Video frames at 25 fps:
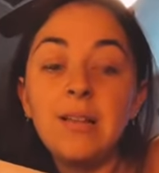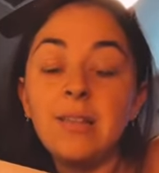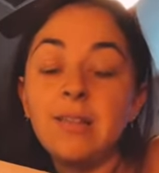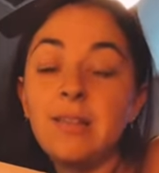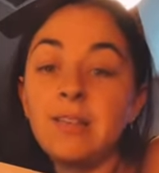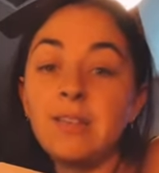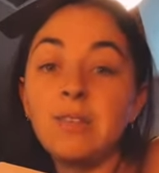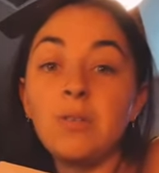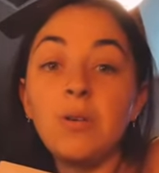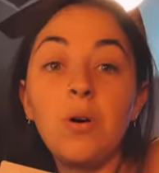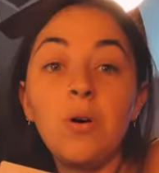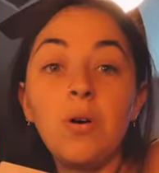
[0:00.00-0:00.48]

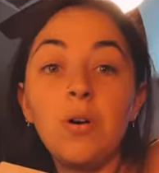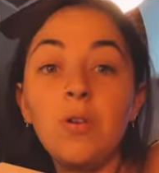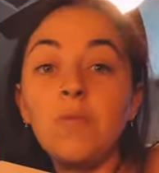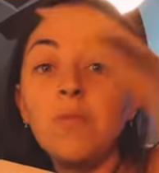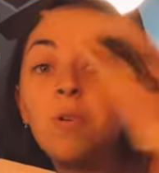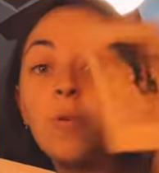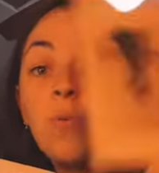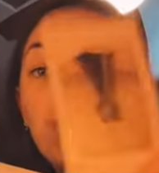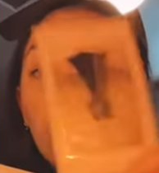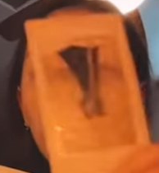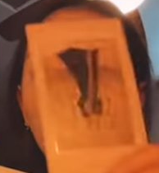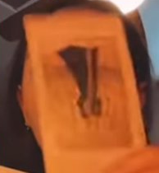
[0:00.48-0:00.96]
this
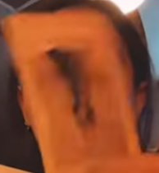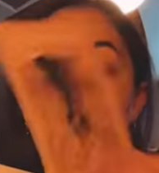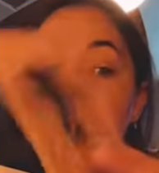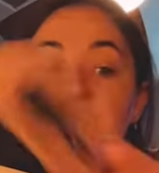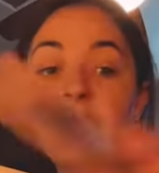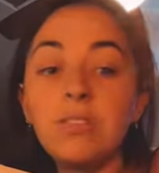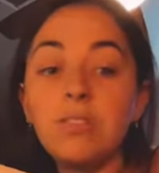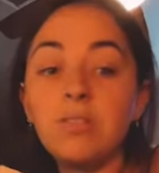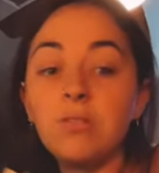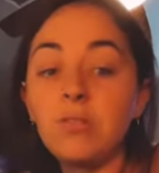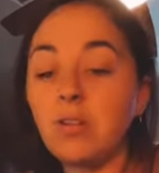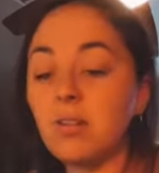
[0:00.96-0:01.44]
overwhelm
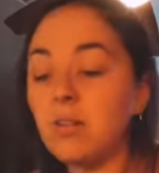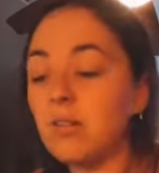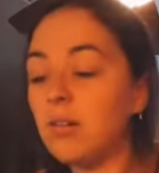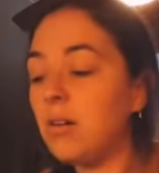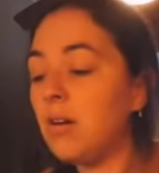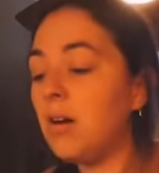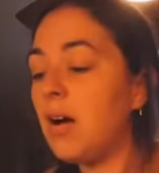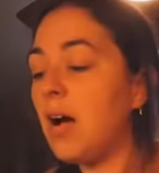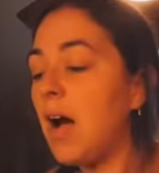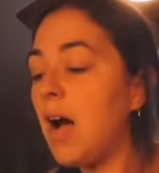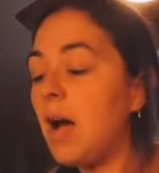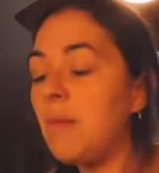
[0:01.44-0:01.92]
and
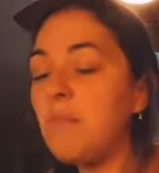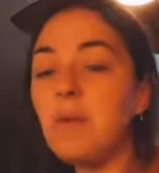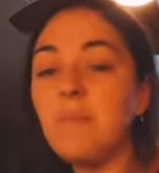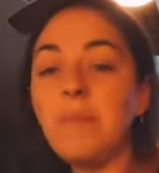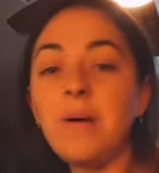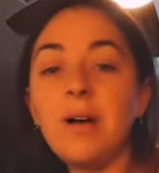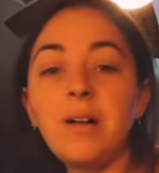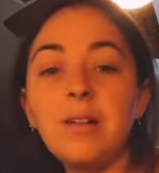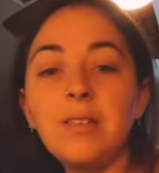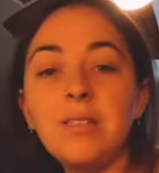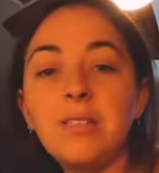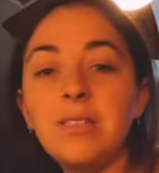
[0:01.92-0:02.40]
struggle. I'm
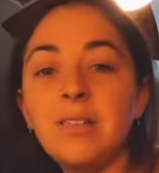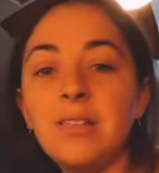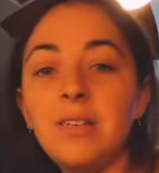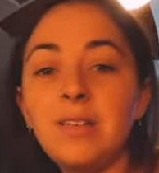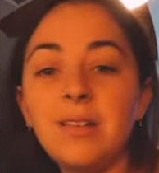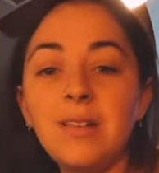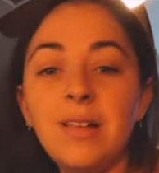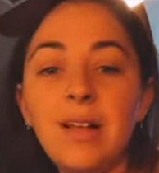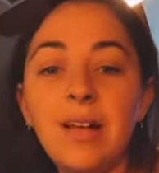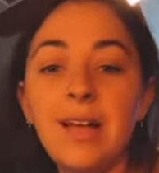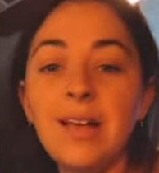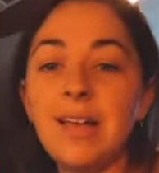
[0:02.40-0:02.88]
about
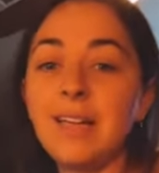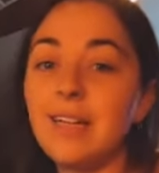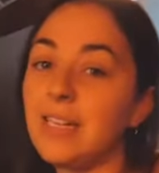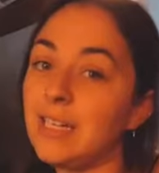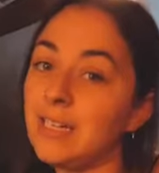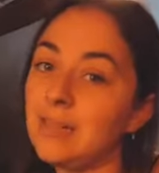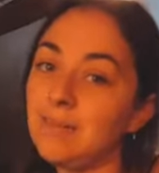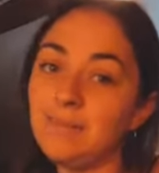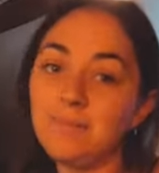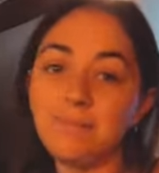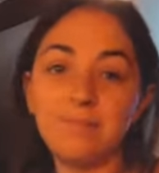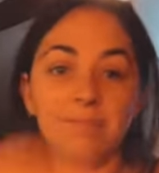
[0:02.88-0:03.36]
to
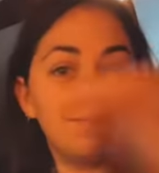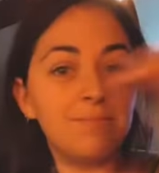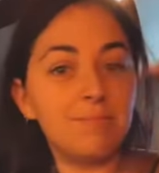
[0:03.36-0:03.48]
like